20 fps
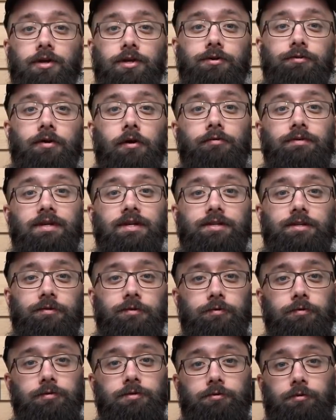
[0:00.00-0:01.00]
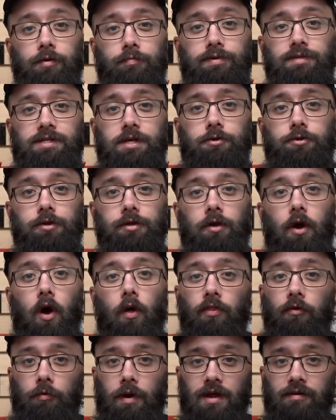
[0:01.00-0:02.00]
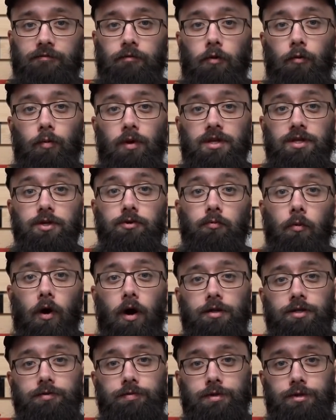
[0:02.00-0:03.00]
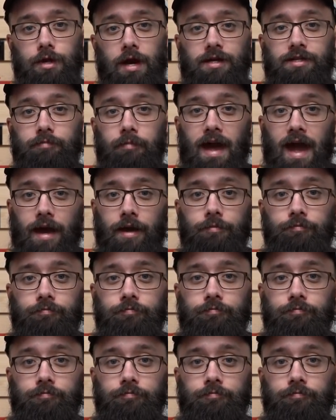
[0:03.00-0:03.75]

you don't need to lose grip position on the rifle when you want to eject the mag.